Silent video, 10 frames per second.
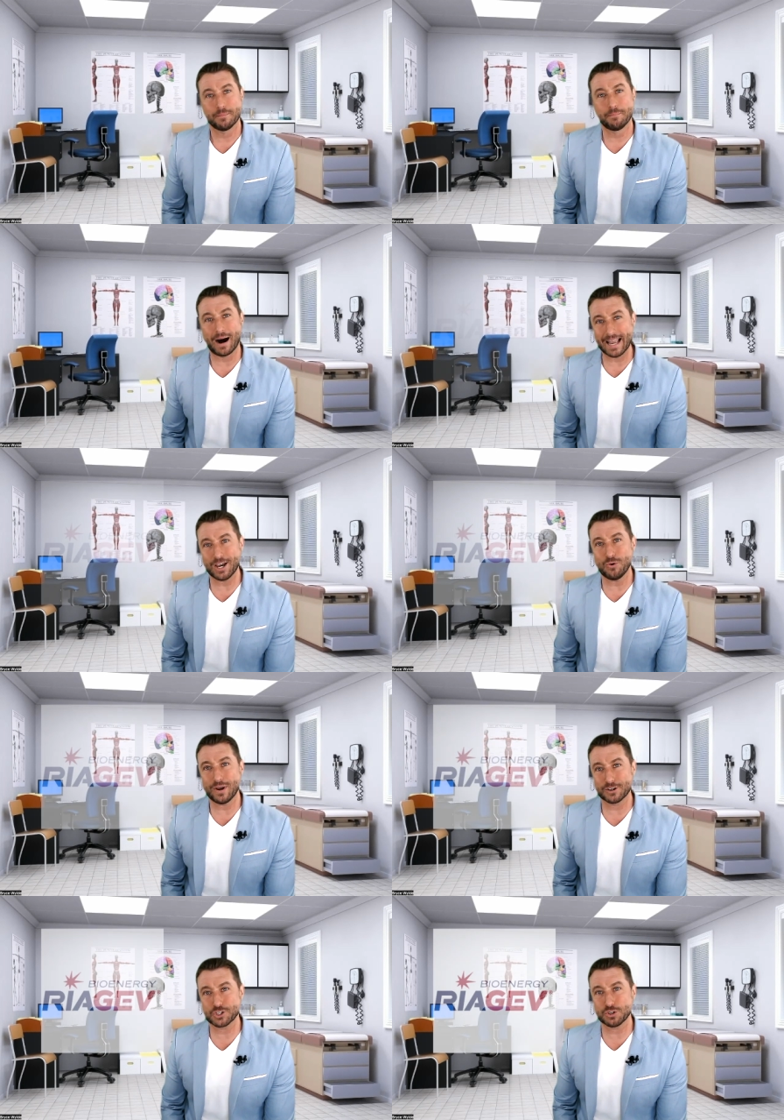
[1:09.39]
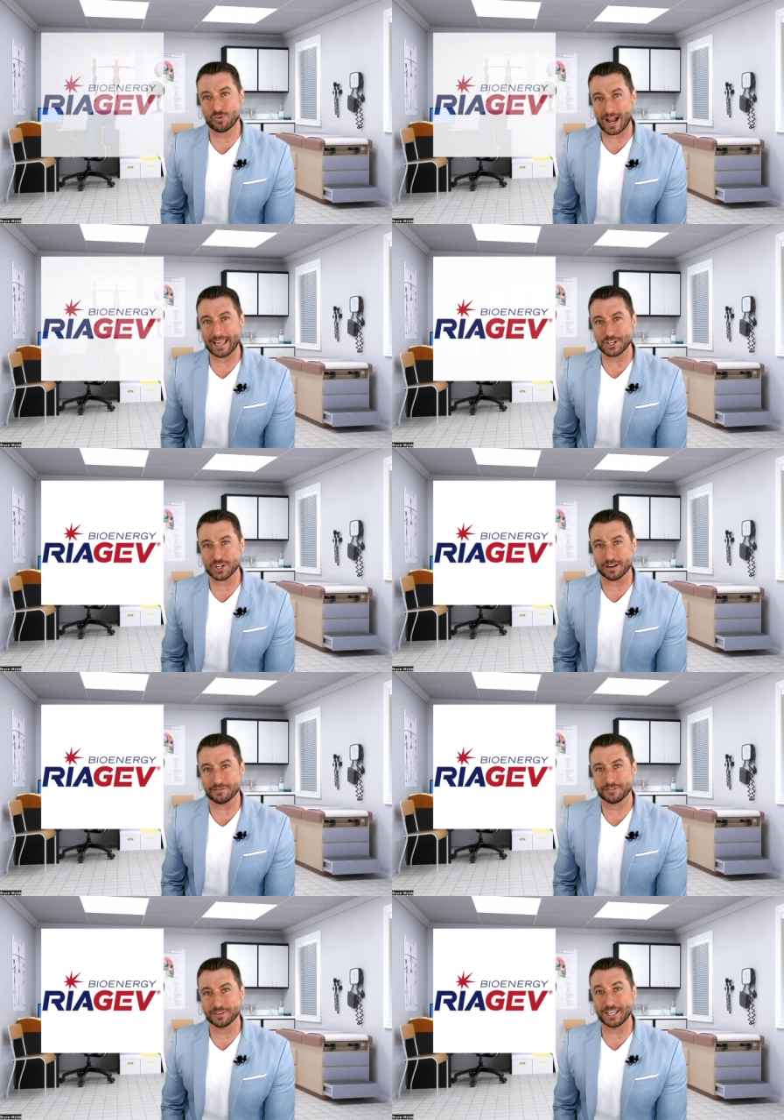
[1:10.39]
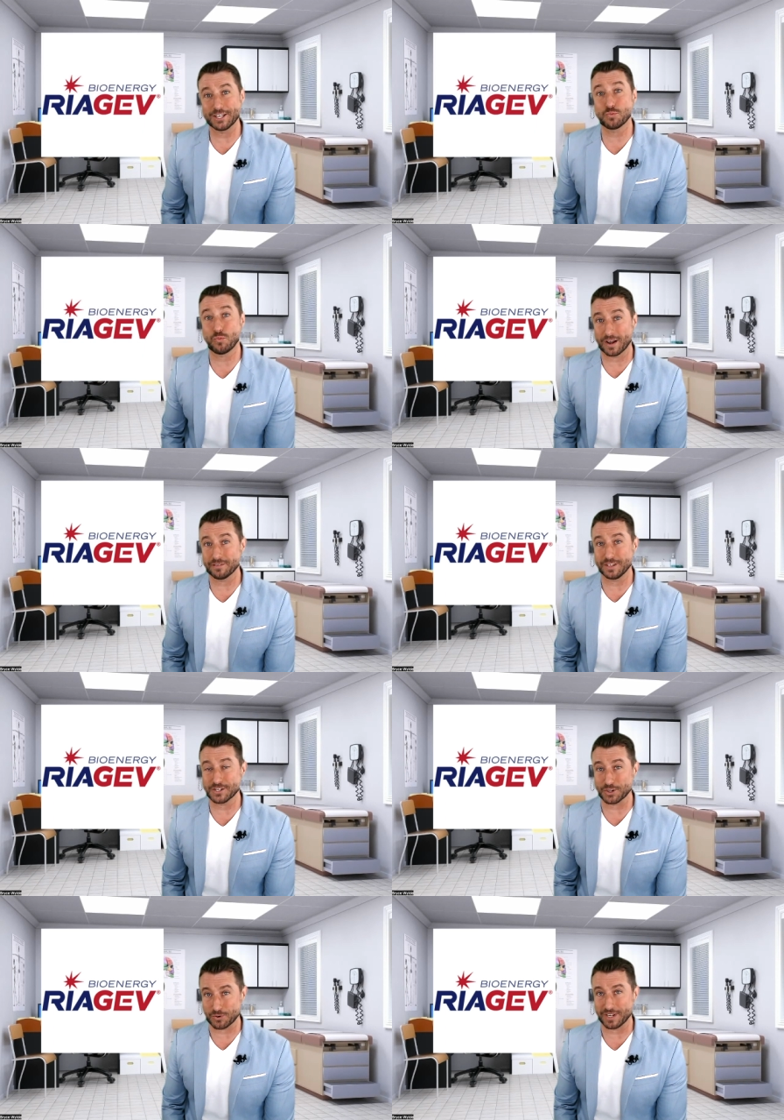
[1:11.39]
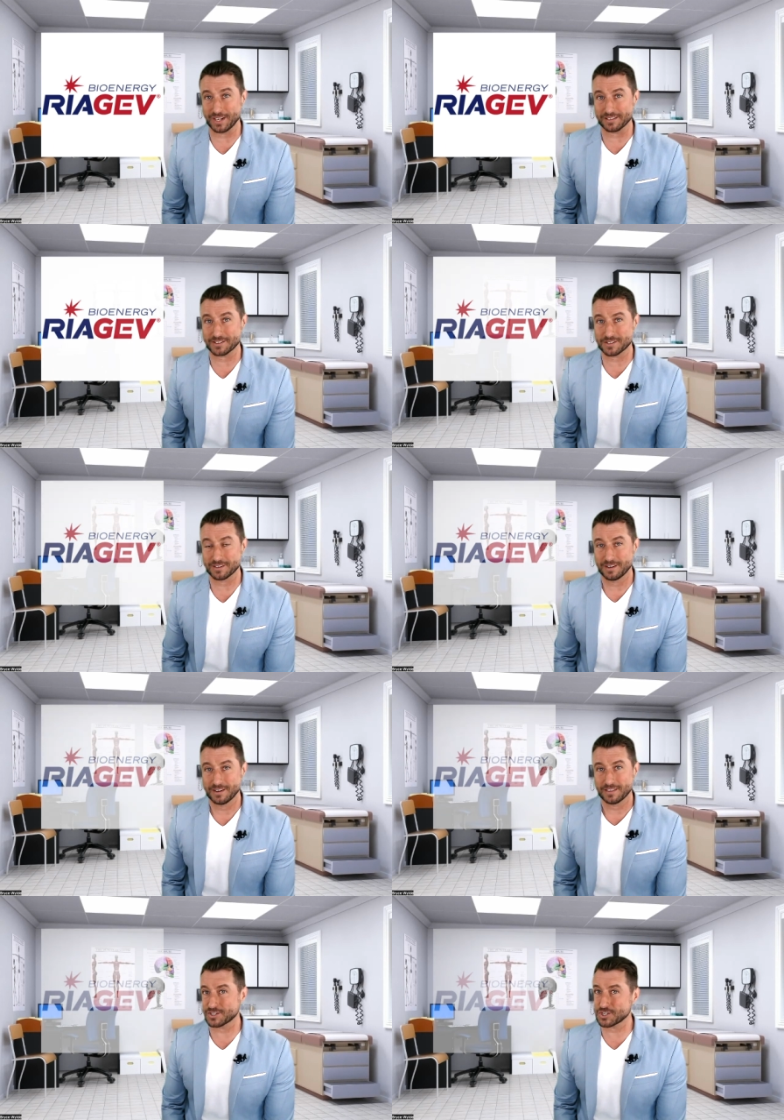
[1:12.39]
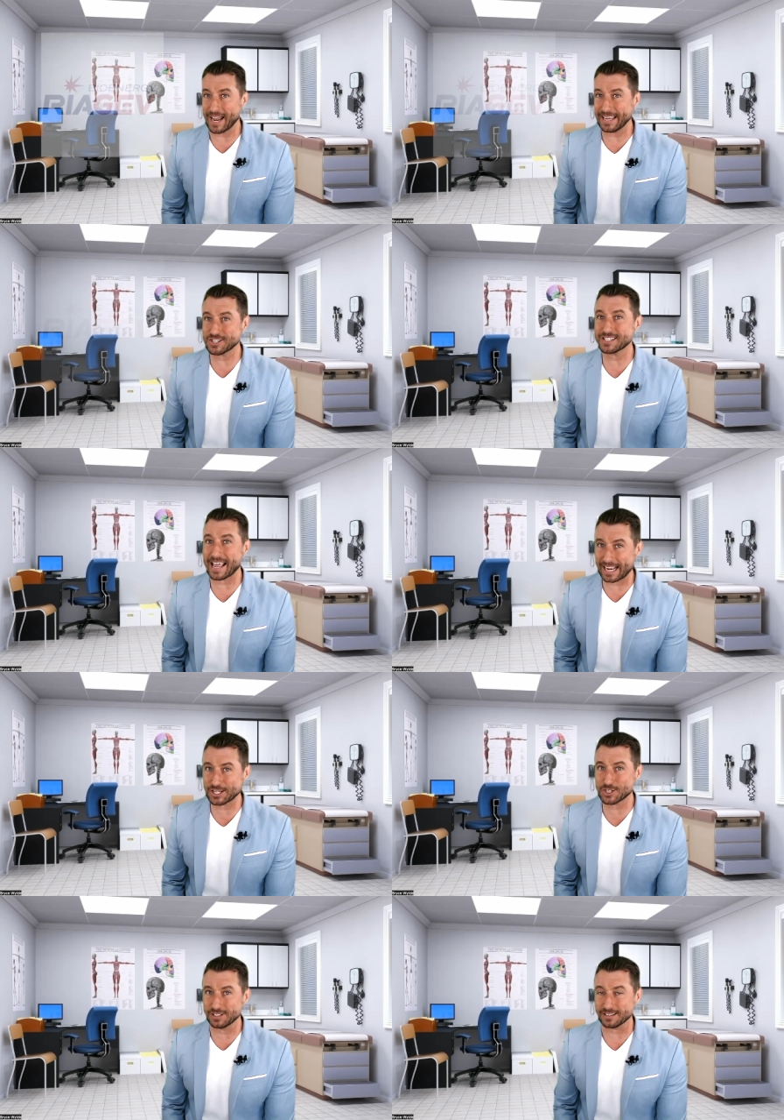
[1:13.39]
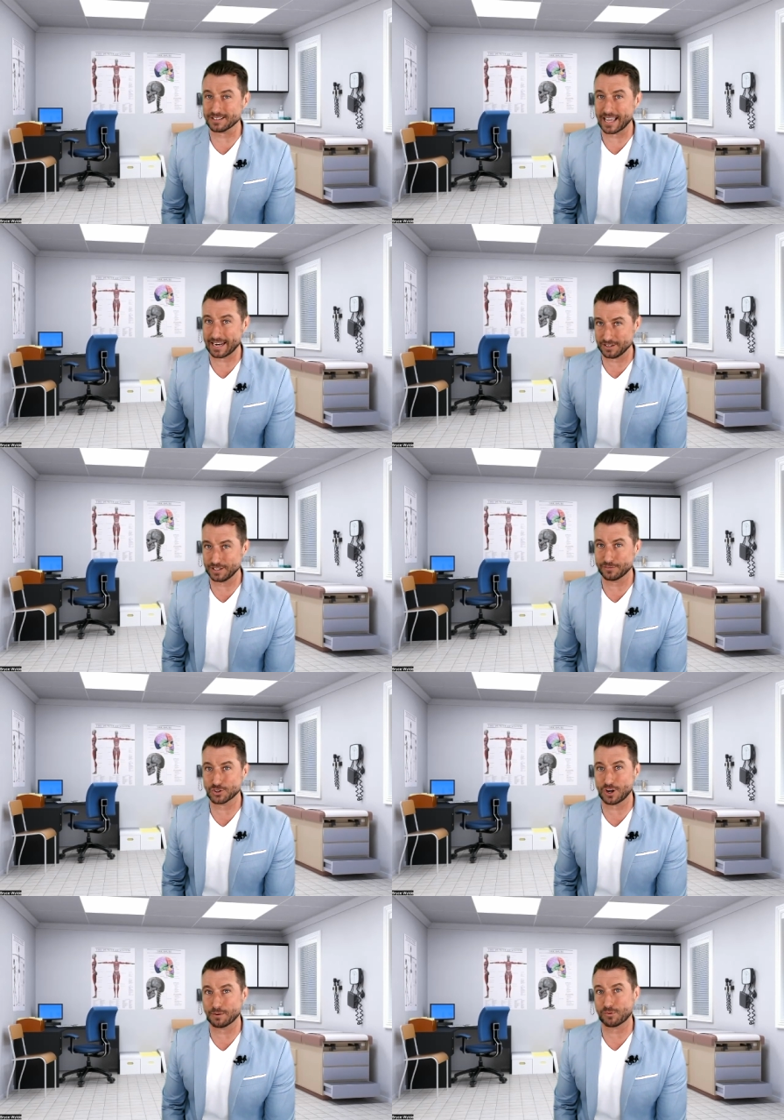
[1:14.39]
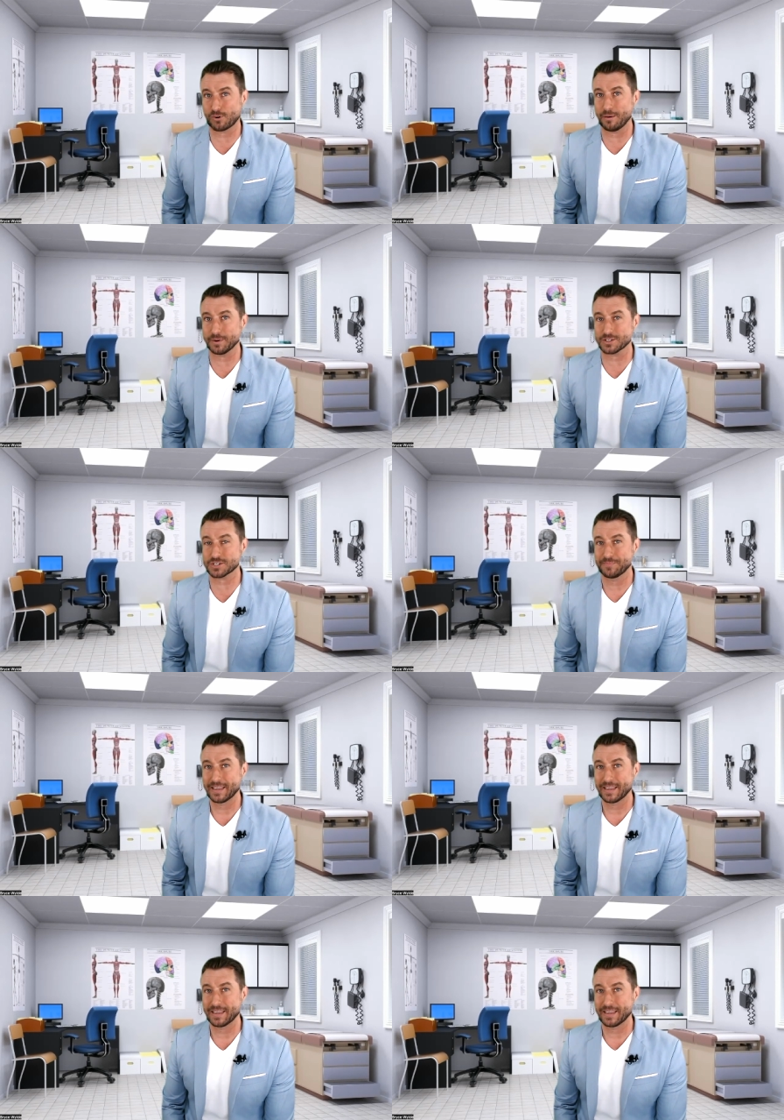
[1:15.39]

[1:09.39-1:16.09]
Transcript: Bioenergy RiaGev is one of these ingredients. The science is excellent and it delivers on promise.